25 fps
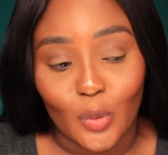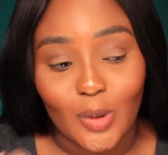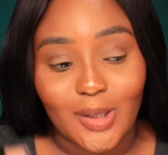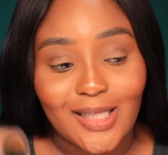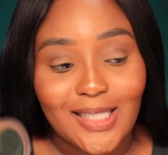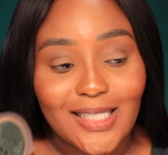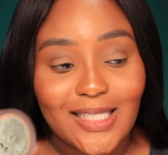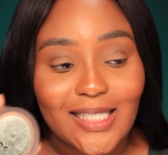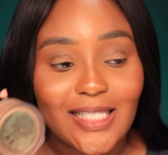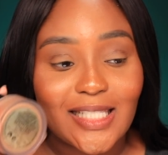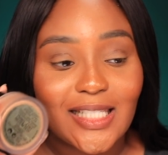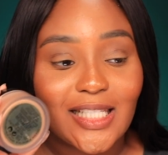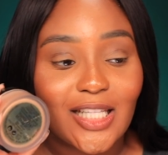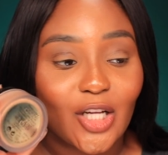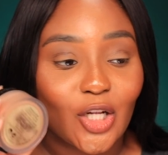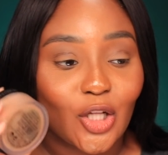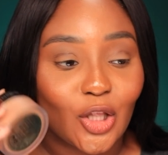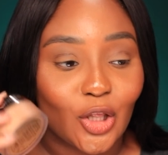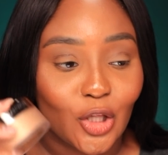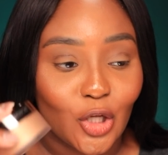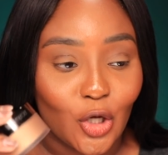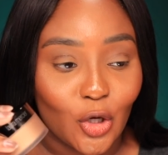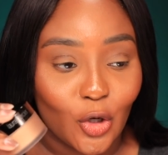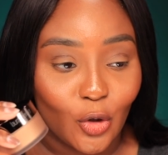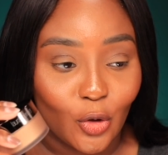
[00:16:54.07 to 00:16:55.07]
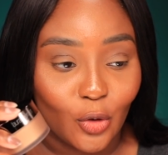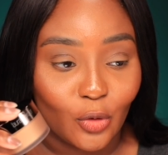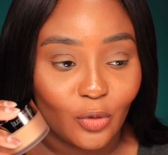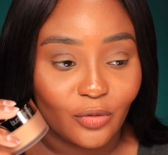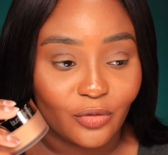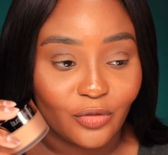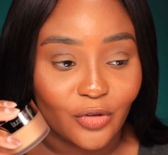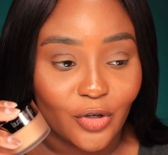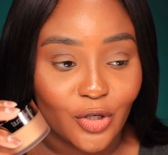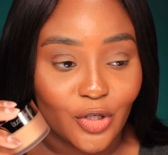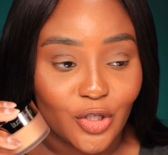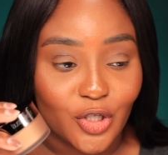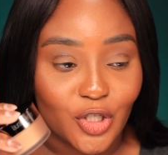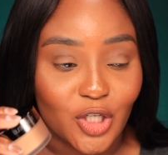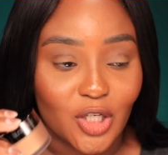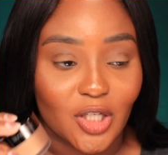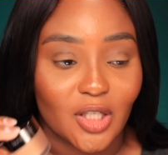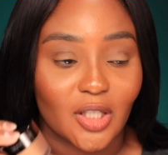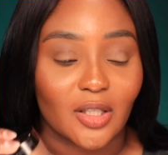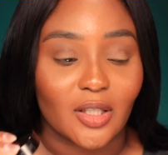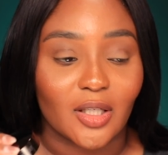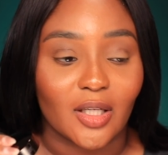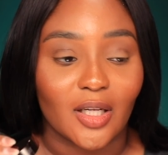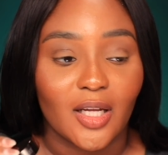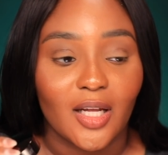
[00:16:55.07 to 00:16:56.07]
This is the glow
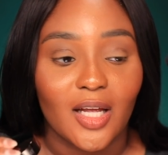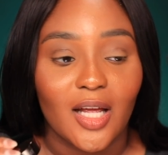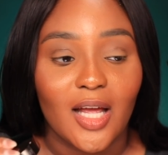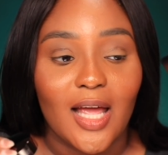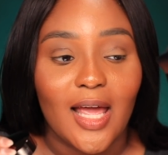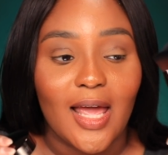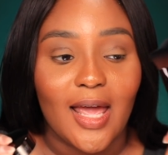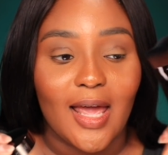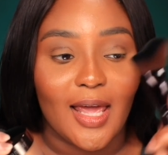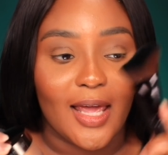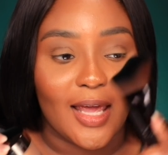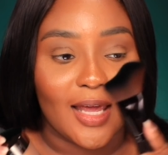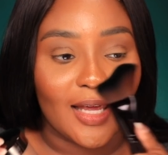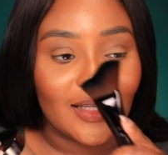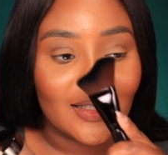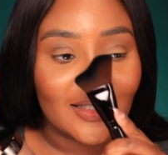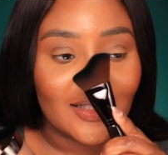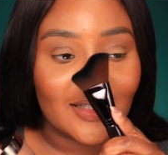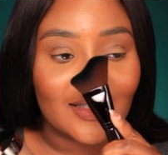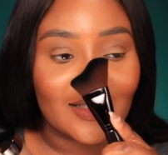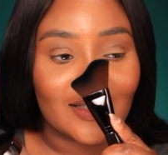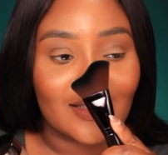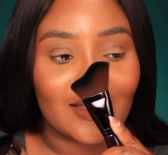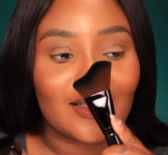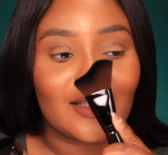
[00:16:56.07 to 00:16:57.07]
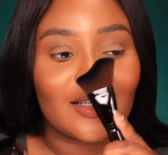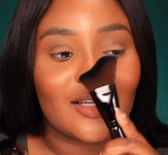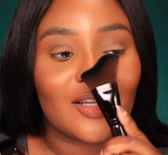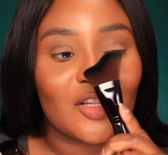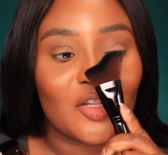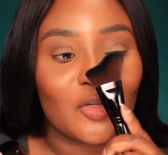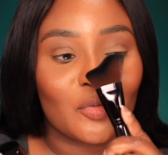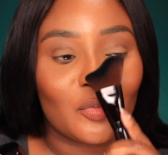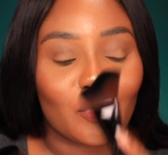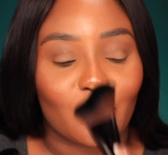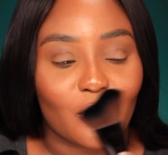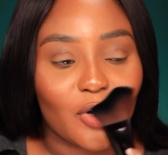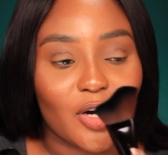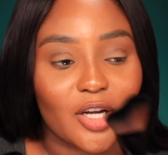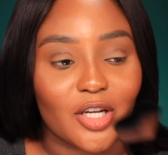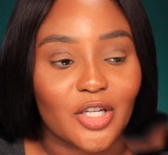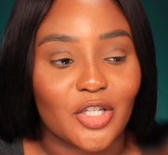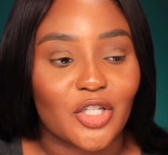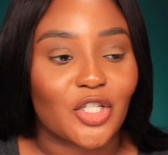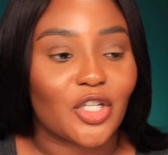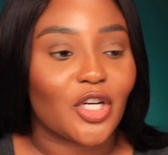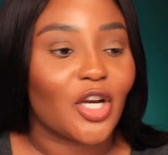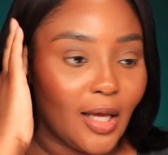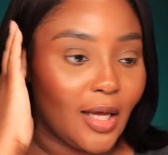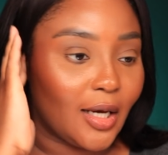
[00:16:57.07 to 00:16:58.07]
version, hence the
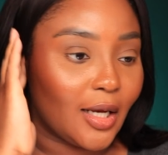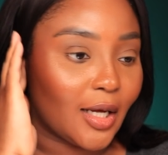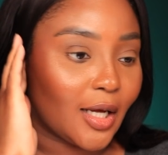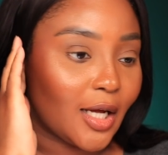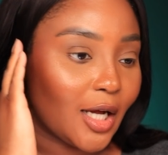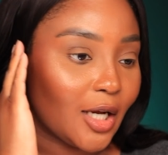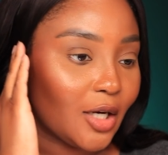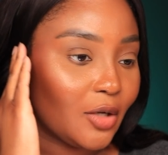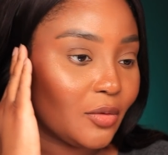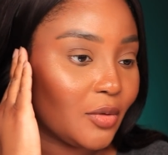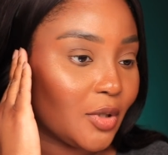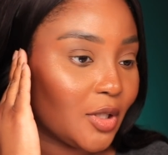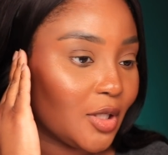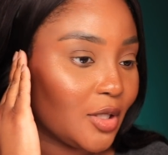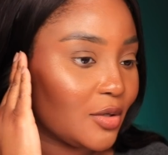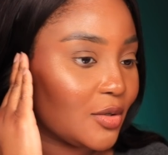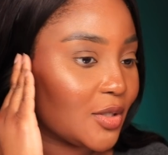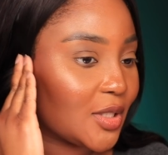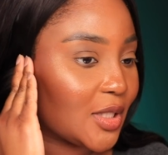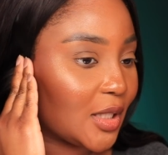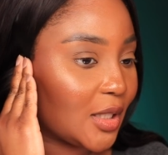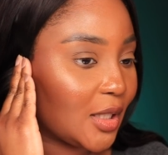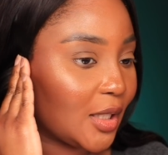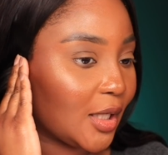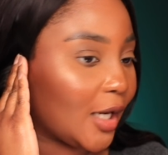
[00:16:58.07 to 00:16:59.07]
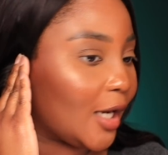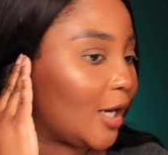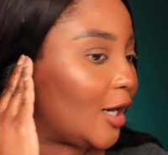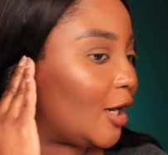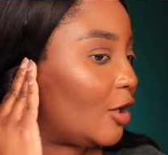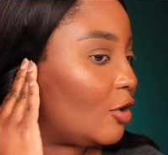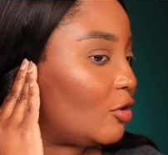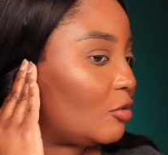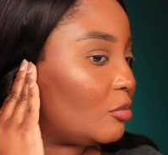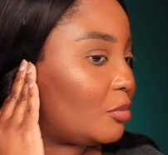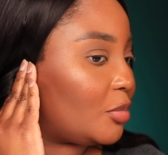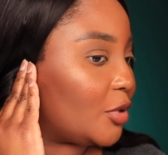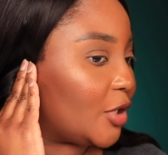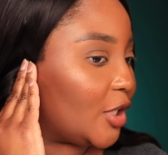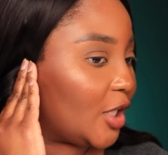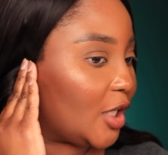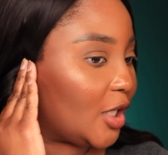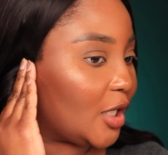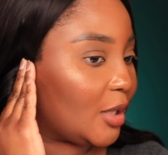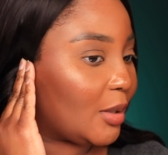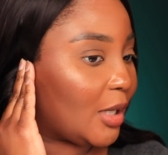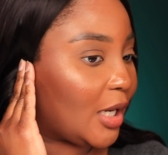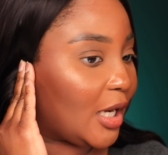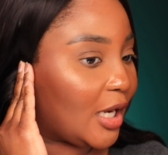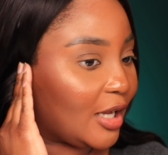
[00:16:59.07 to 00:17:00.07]
brush. And I kind of want to use it now,
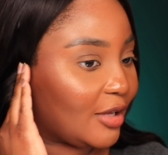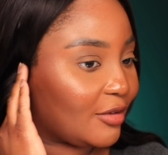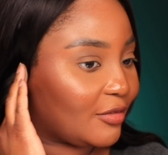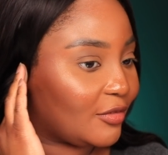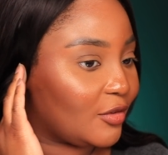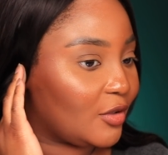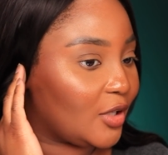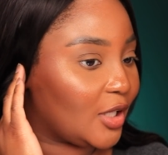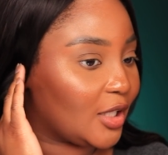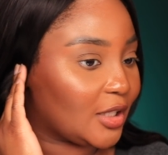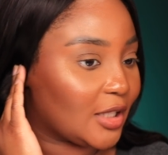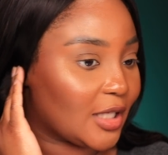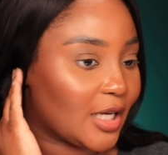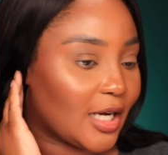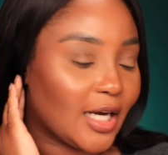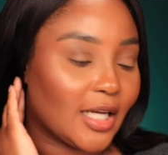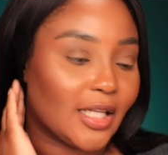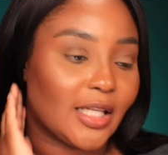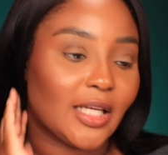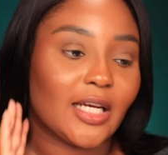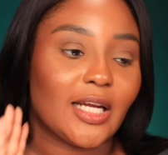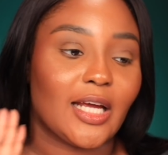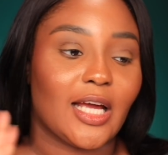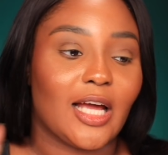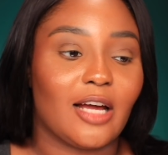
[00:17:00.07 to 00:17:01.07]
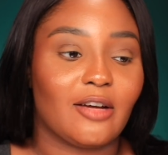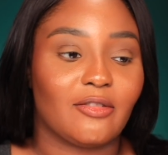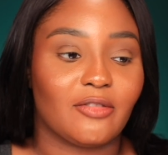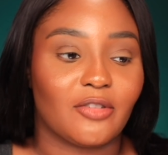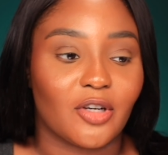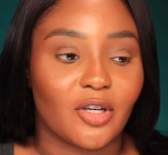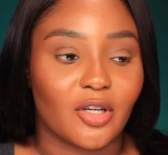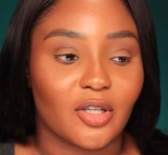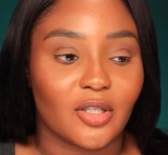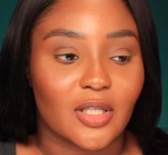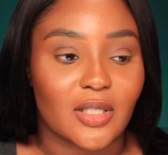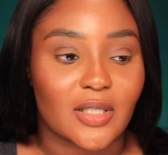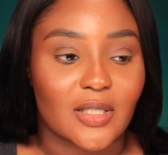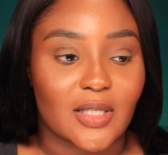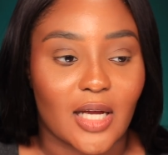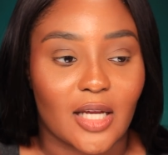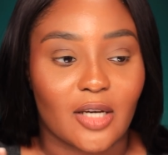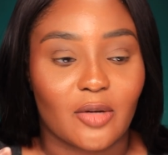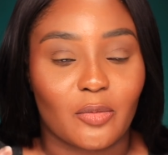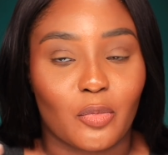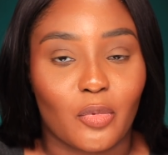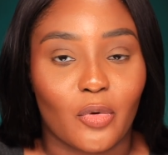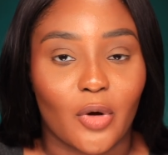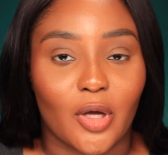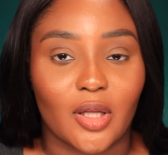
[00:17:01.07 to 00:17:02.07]
but I feel like the highlight I have on, it's kind
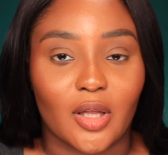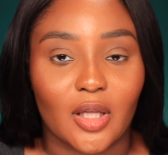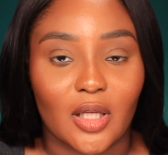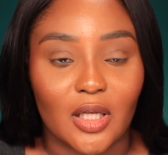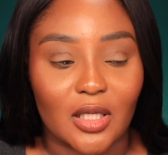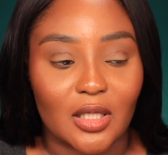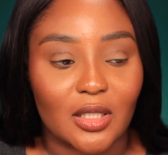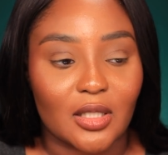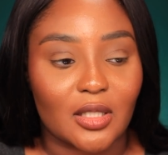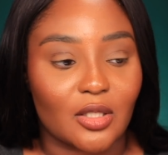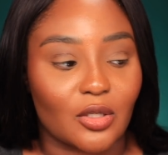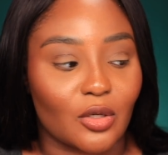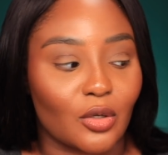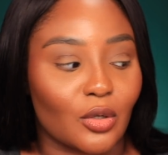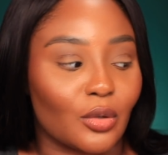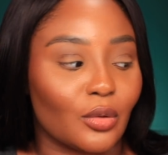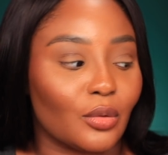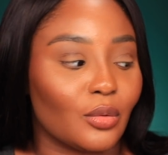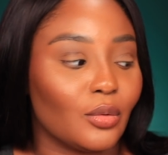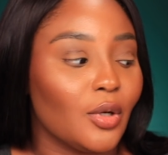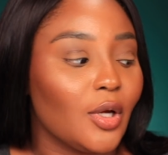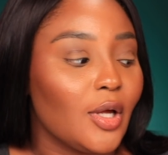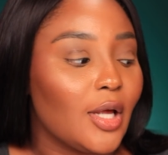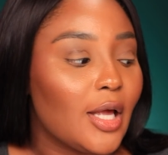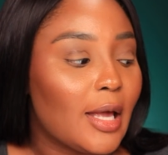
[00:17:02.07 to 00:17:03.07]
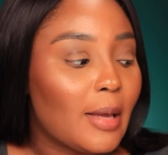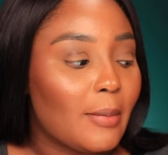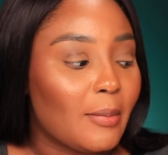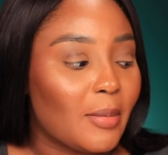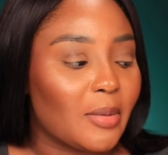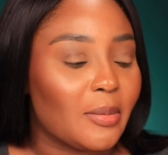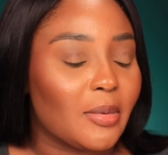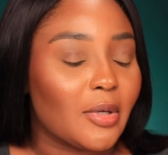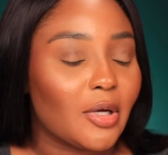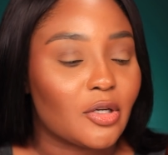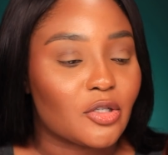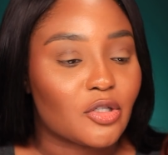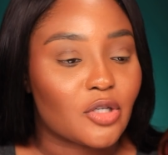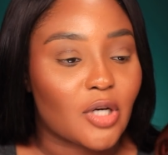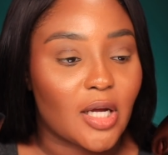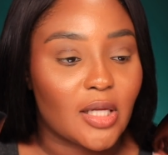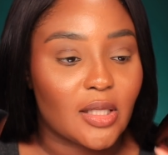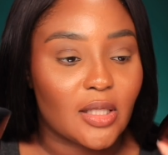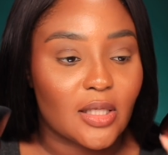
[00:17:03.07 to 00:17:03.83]
of pointless. So maybe I'll try